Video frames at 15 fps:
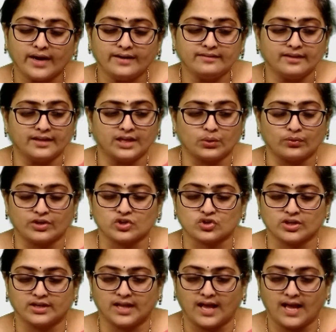the
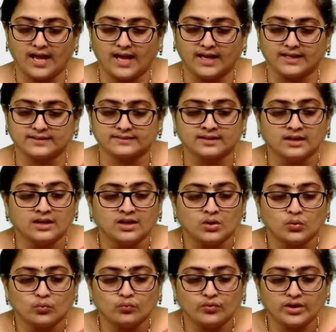equation as
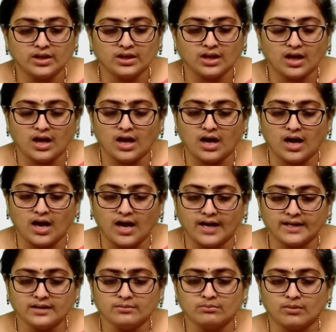V
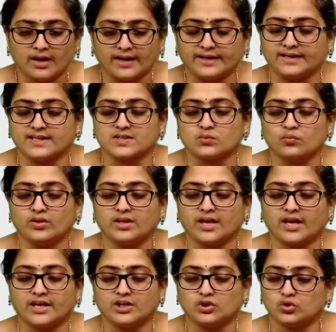I minus Va
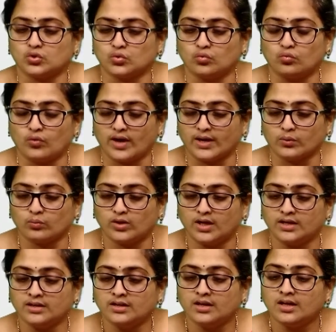into
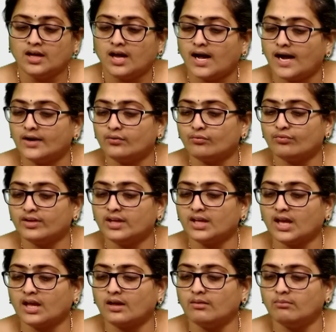Y1 and
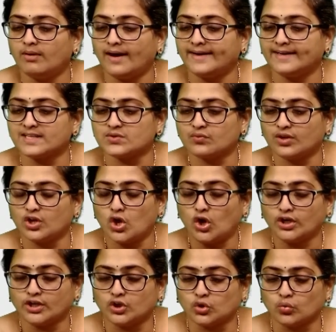Va minus V0
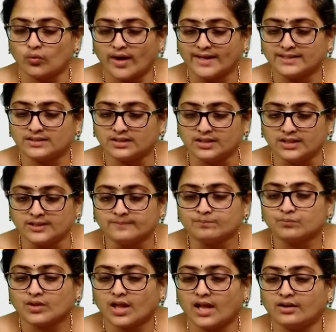into Y3
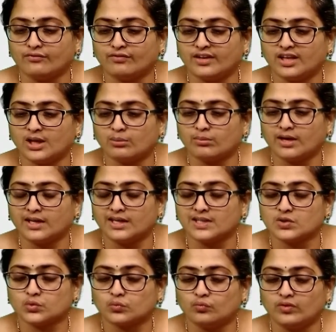and Va
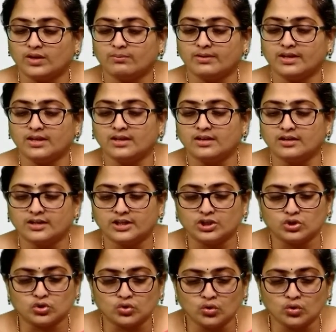minus Vb into